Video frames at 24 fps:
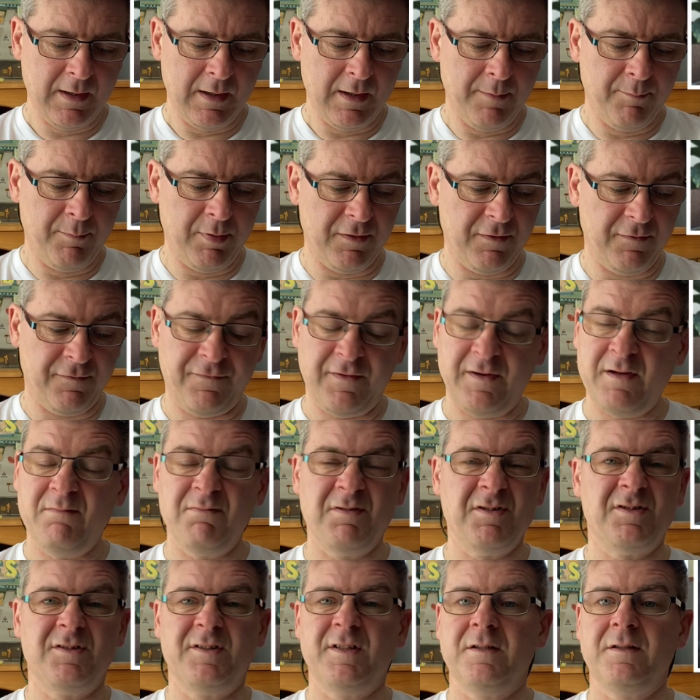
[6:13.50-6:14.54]
But the film
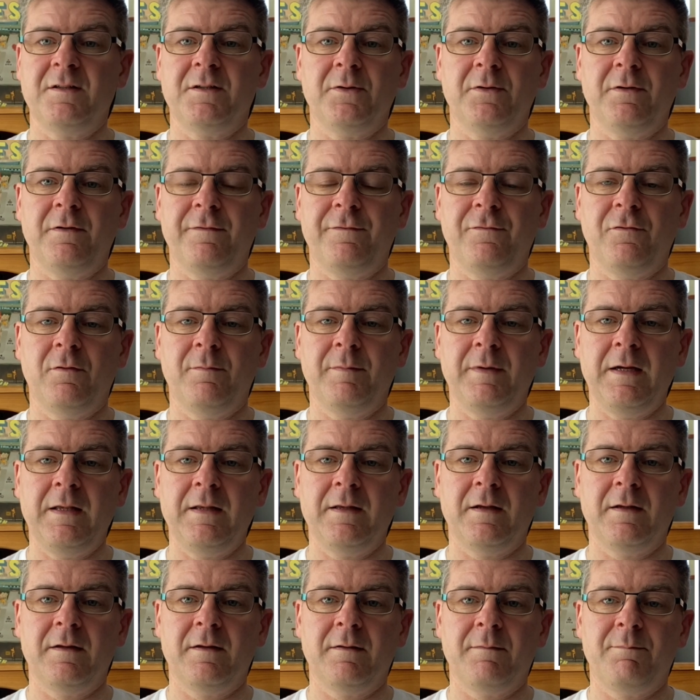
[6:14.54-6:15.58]
just didn't do it for me.
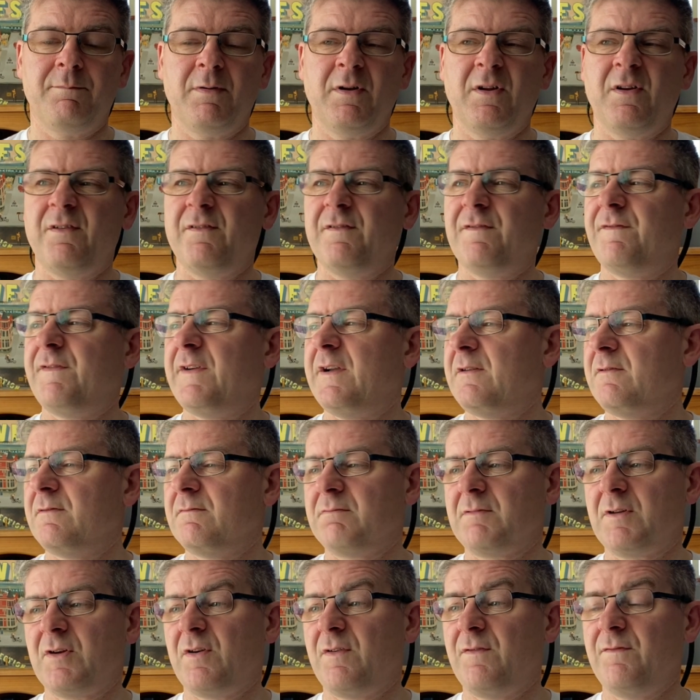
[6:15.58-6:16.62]
The plot
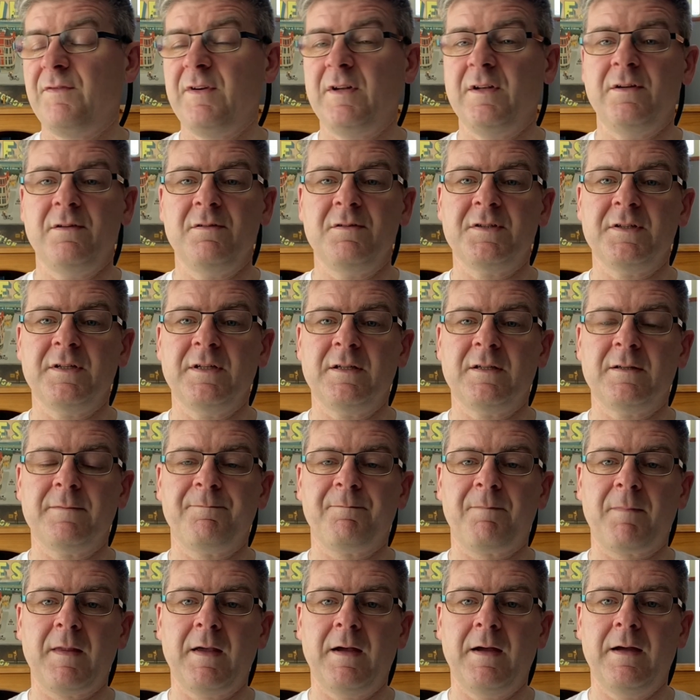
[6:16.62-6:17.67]
felt convoluted.
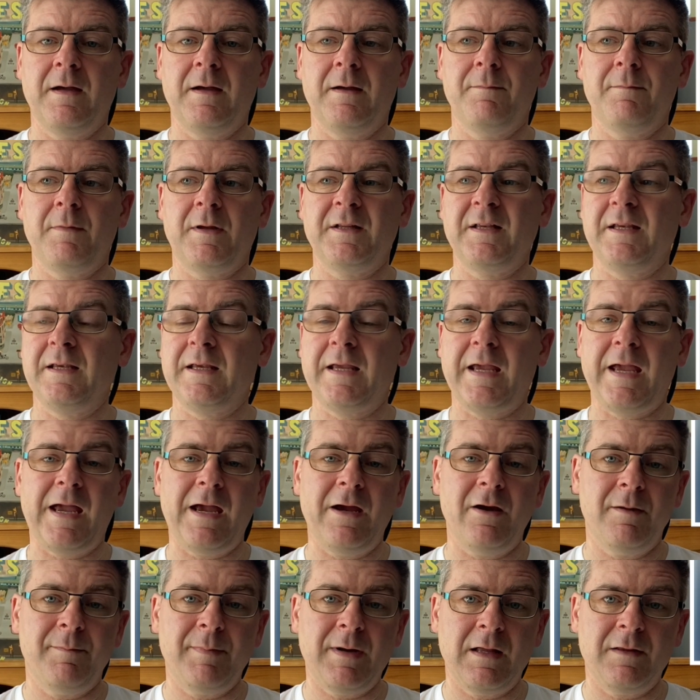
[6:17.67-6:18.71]
I didn't
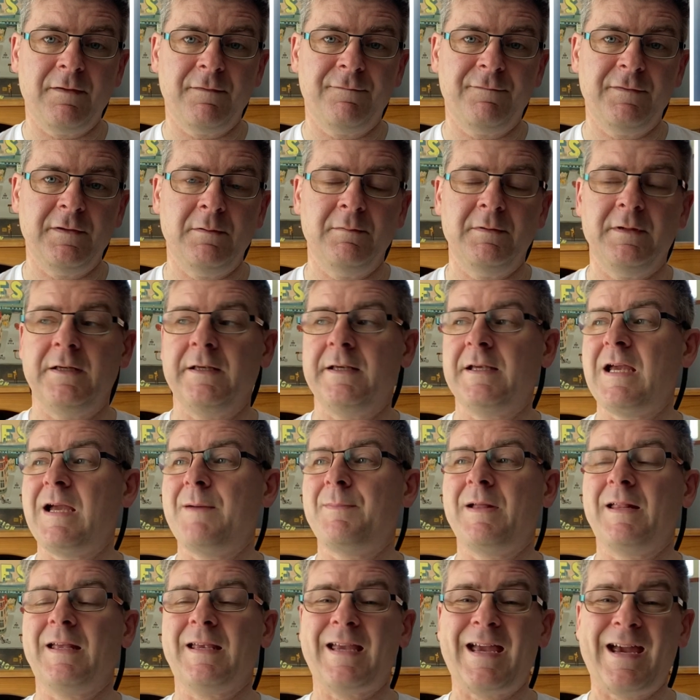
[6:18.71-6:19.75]
care about the film, didn't care
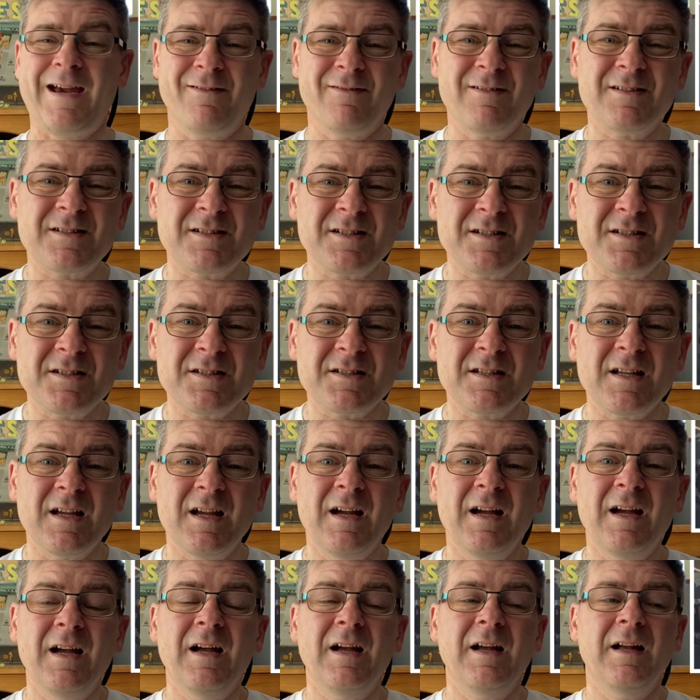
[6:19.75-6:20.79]
about the characters,
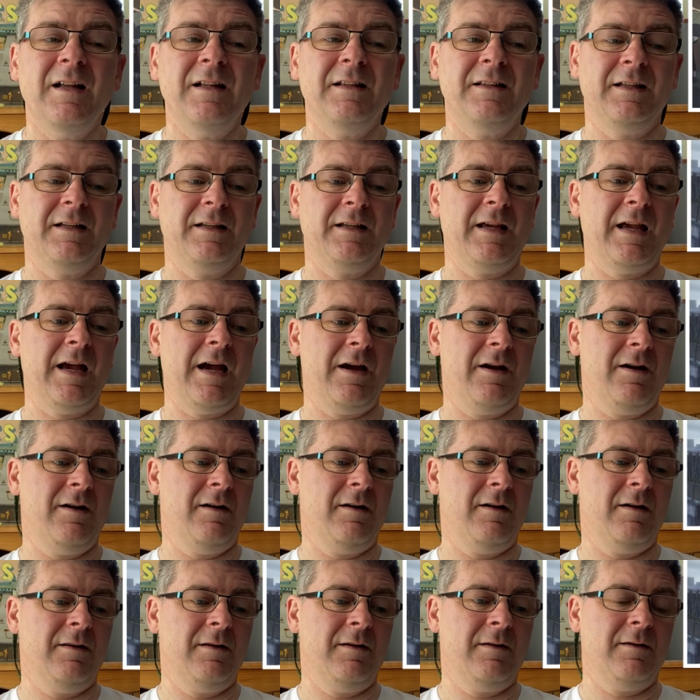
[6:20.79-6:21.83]
didn't
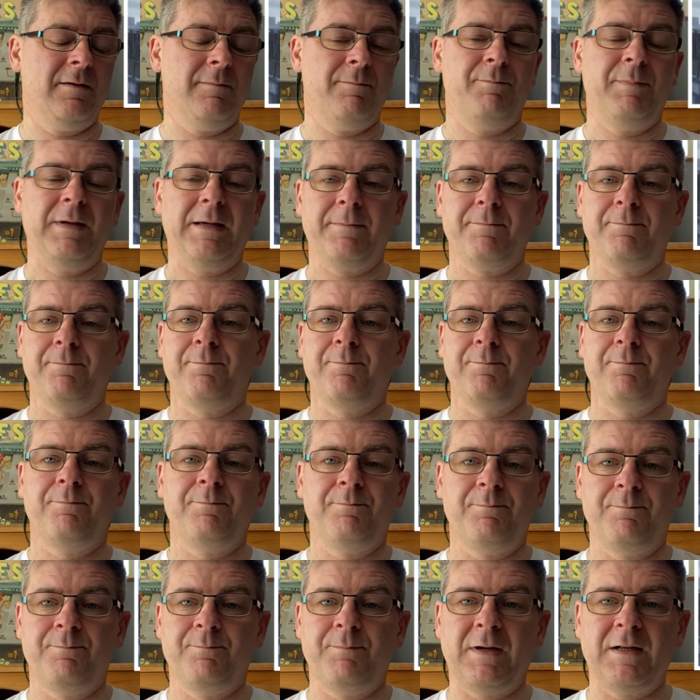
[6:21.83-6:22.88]
care that the big
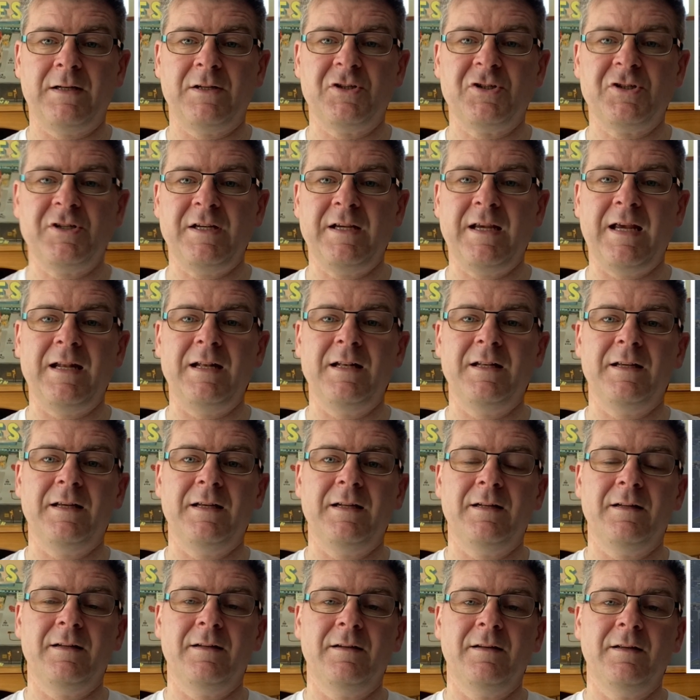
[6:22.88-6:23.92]
punchy
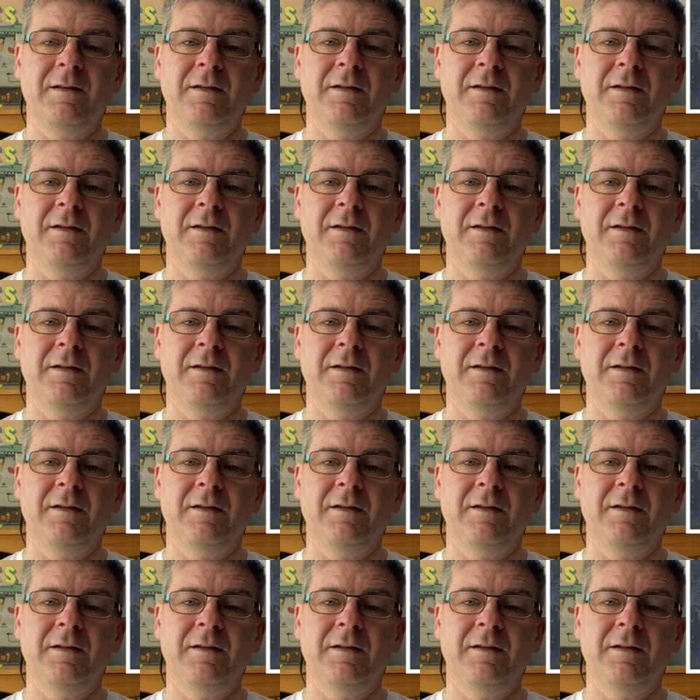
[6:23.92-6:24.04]
ending